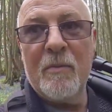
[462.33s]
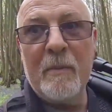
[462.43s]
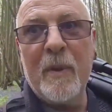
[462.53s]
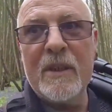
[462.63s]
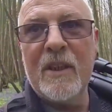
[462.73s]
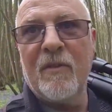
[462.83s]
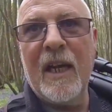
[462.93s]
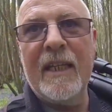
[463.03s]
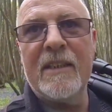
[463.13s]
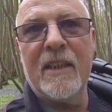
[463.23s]
a bit busy of
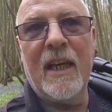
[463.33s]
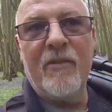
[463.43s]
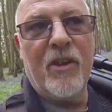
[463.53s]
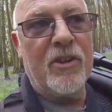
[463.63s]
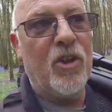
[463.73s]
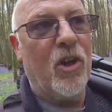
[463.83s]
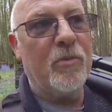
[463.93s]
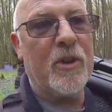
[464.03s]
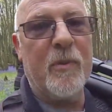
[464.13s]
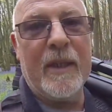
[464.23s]
late and I haven't got time
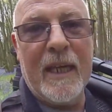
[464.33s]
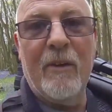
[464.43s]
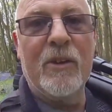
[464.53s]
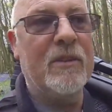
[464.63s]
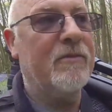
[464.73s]
to spend hours in